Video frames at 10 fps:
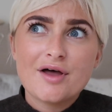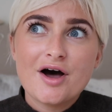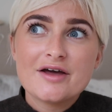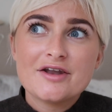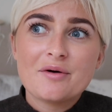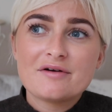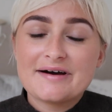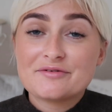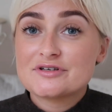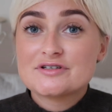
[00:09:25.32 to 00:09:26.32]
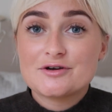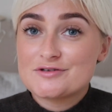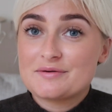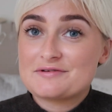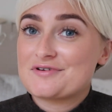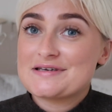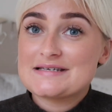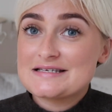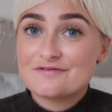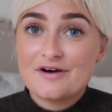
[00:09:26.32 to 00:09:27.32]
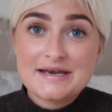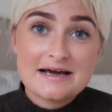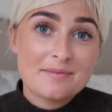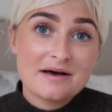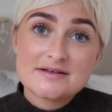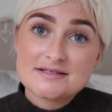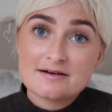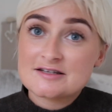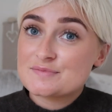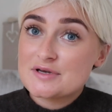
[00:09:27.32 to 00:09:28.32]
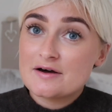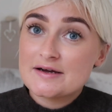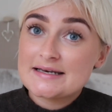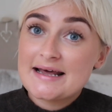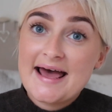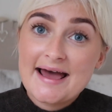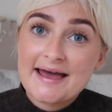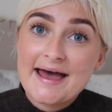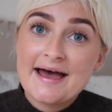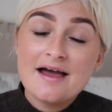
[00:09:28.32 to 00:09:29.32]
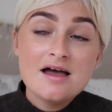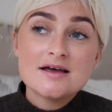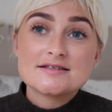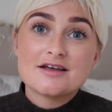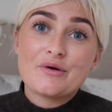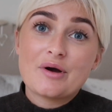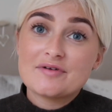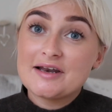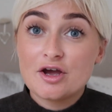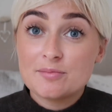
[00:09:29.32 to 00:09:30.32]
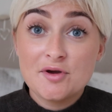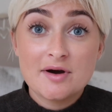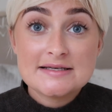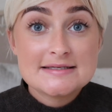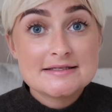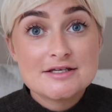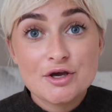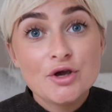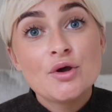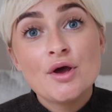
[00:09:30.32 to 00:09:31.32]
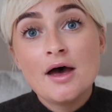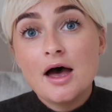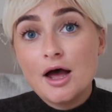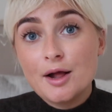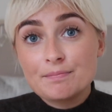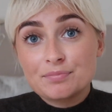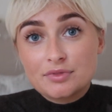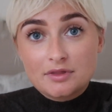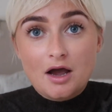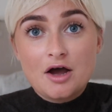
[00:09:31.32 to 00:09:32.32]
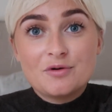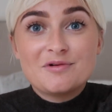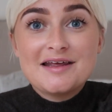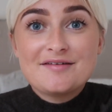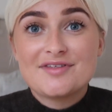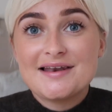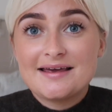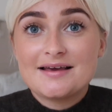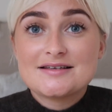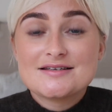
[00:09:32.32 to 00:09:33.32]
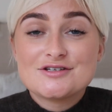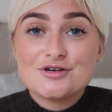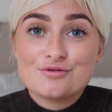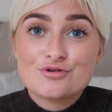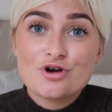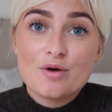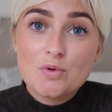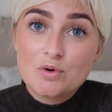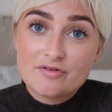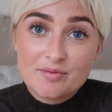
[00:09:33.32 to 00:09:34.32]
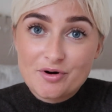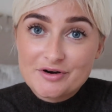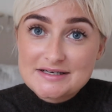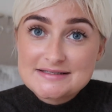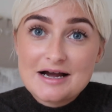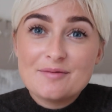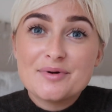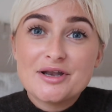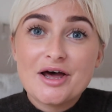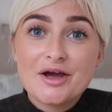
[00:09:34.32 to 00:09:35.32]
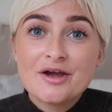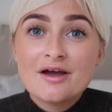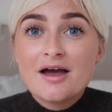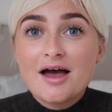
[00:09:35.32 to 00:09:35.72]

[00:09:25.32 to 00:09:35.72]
I know I found it so, so interesting to find out about the science behind hair care, so I really hope you guys did too. I will leave the links to shop all of the products down below,